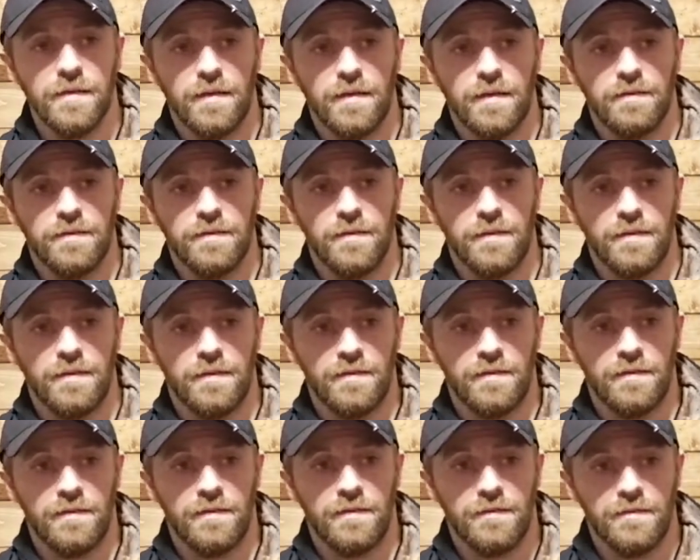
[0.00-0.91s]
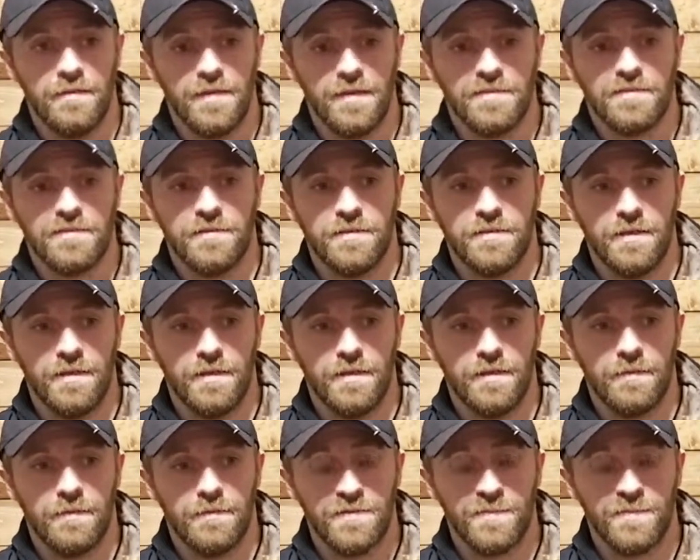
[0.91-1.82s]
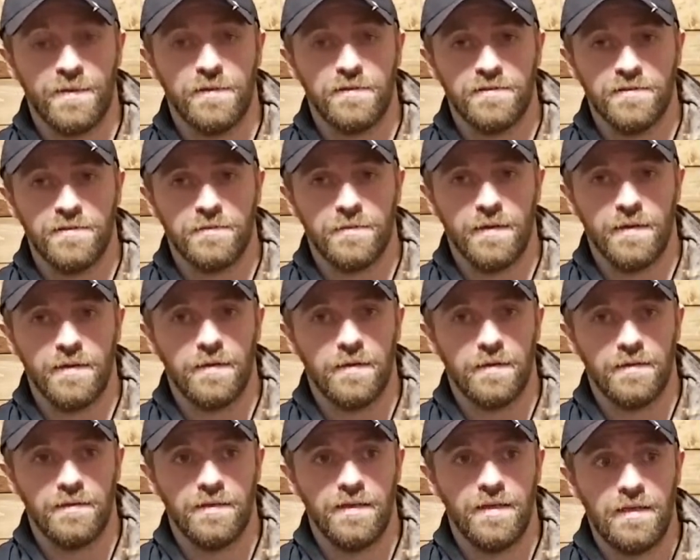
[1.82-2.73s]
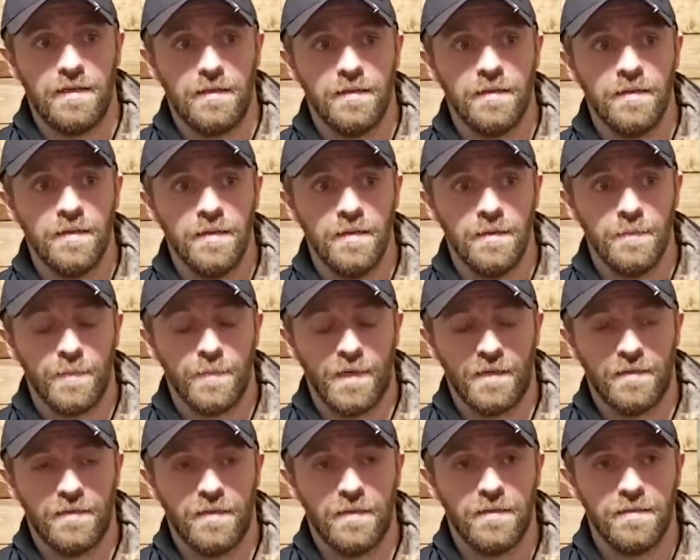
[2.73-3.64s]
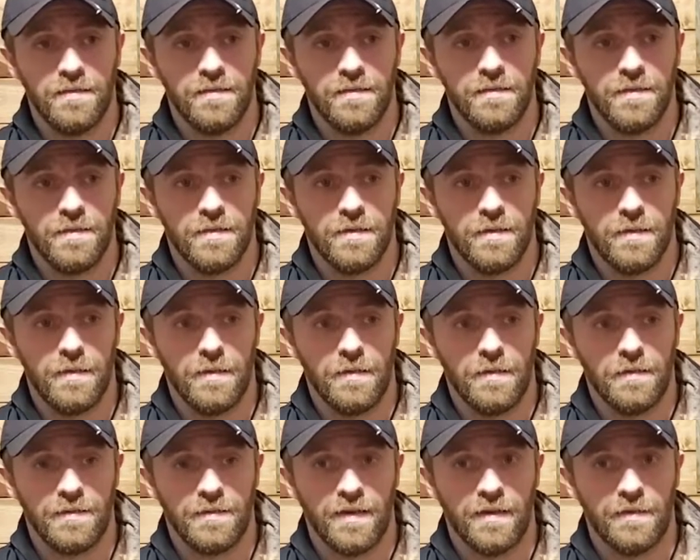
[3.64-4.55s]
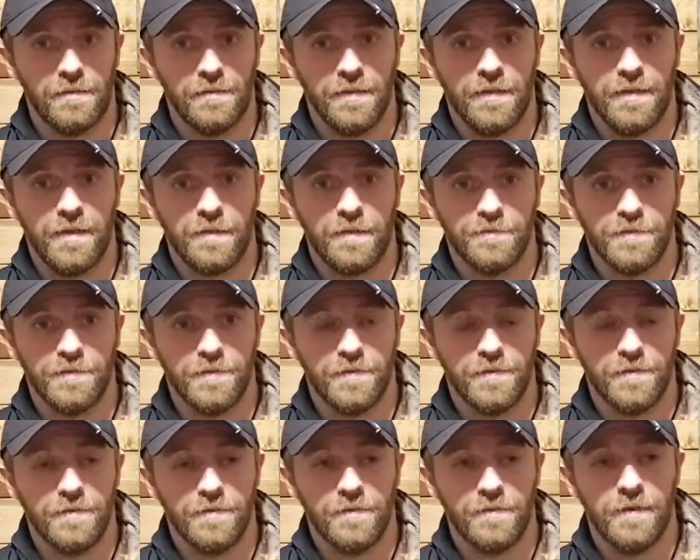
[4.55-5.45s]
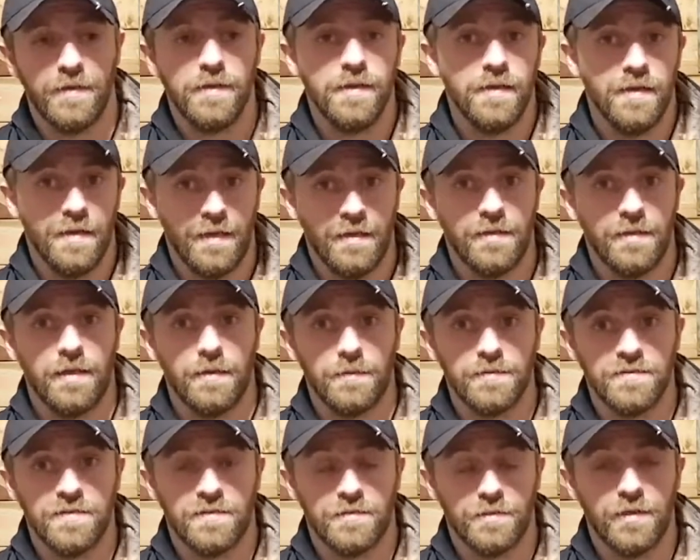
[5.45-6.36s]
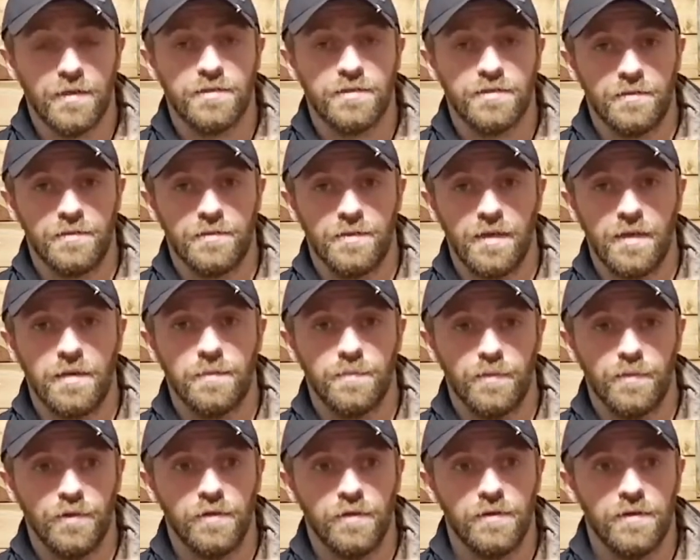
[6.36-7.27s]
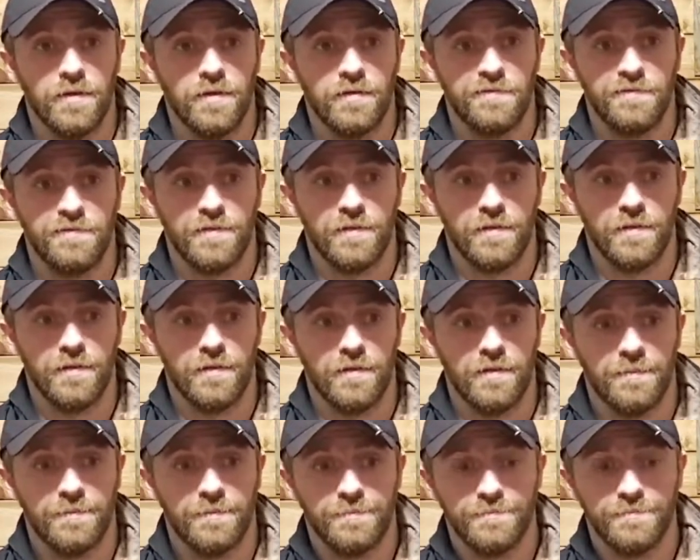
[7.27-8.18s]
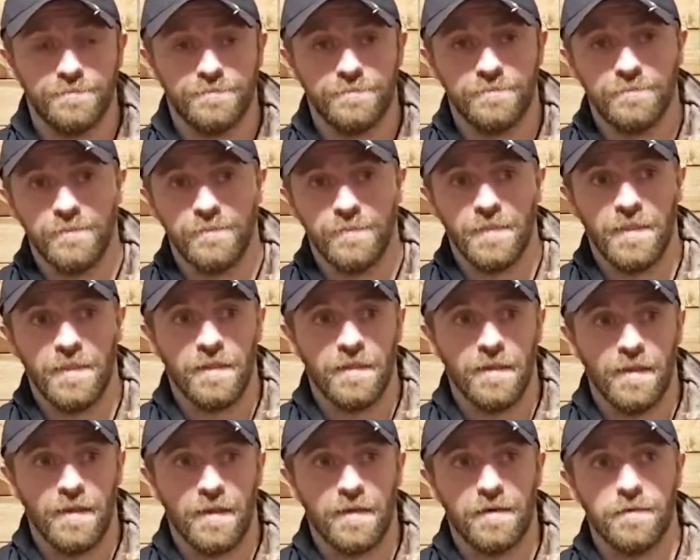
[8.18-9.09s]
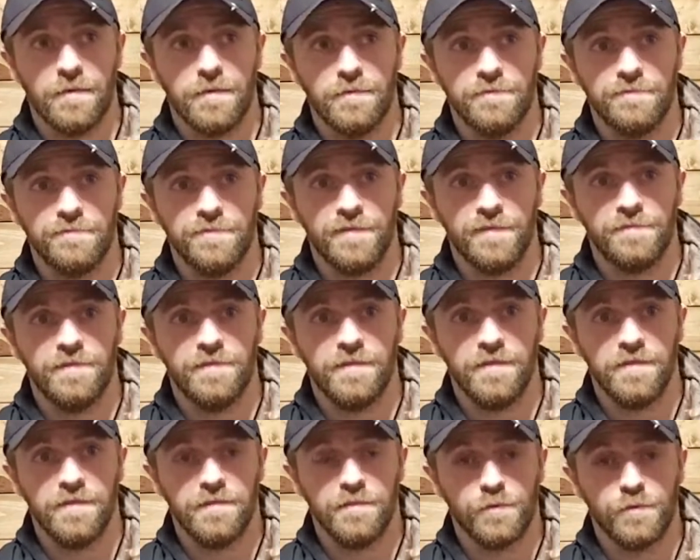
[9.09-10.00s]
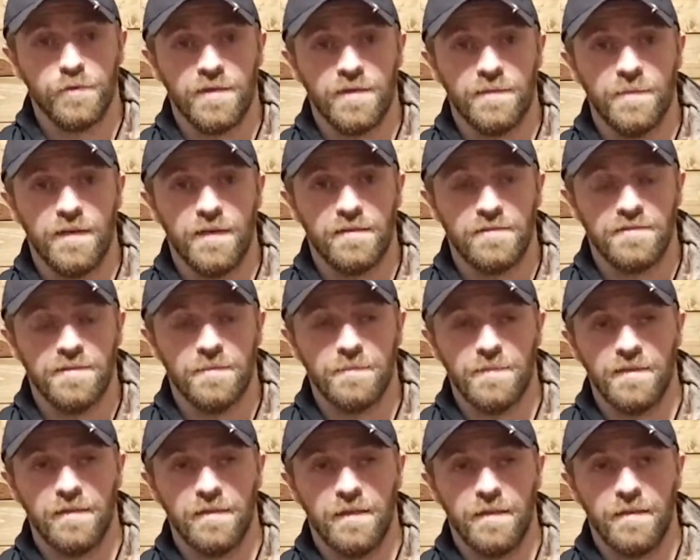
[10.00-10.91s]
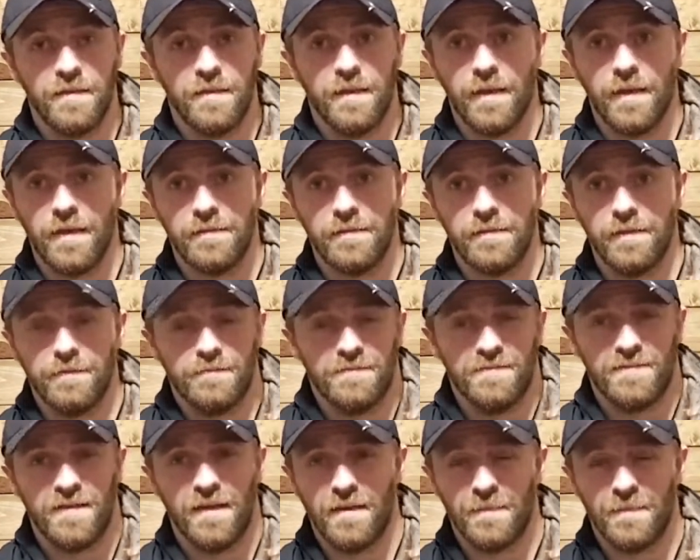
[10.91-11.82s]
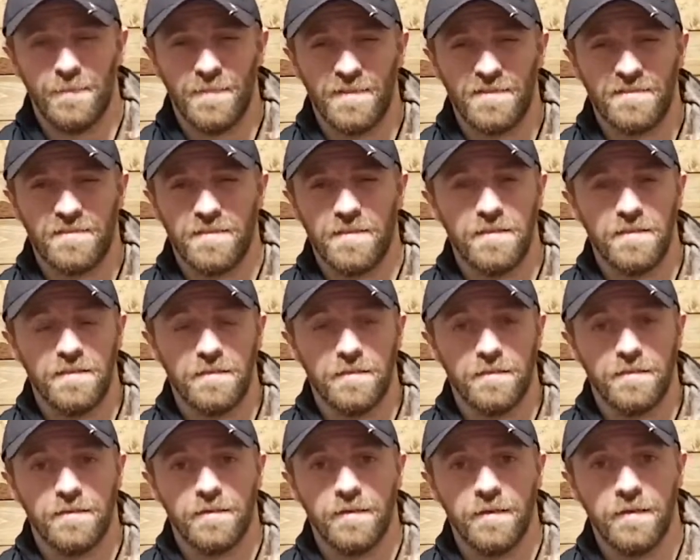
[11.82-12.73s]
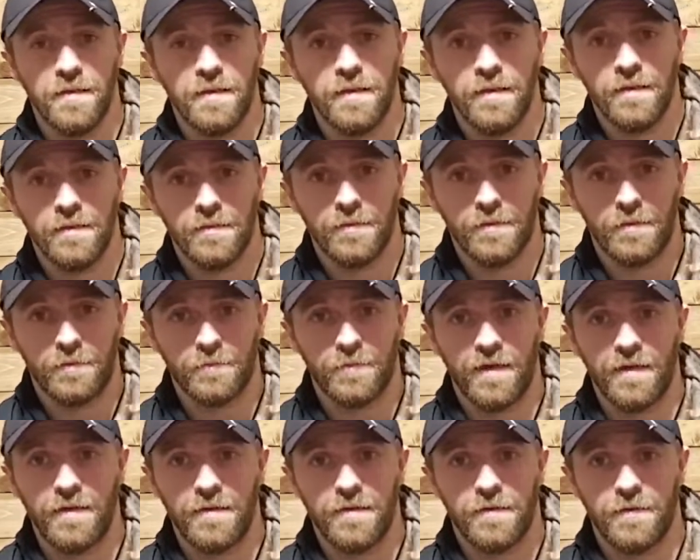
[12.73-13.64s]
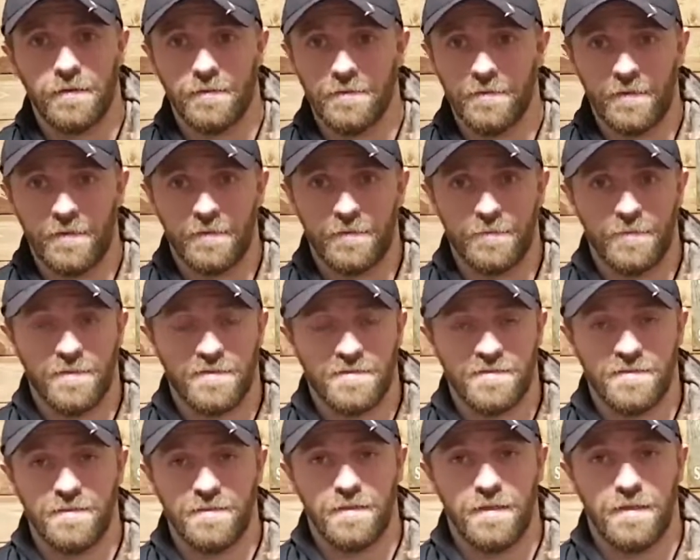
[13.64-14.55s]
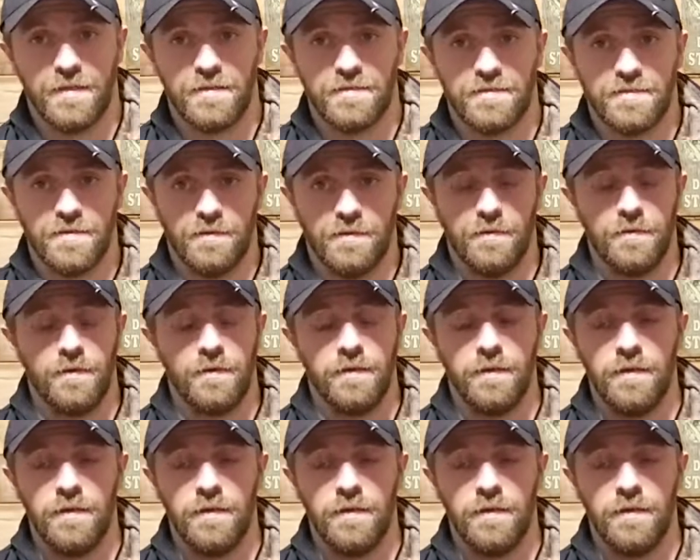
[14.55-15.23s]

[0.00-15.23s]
And then yesterday it was supposed to rain all day, but it didn't until kind of late afternoon, and then it was a torrential downpour there for, I don't know, 15, 20 minutes, something like that. And then it was kind of misty and a little rain here and there the rest of the day. So,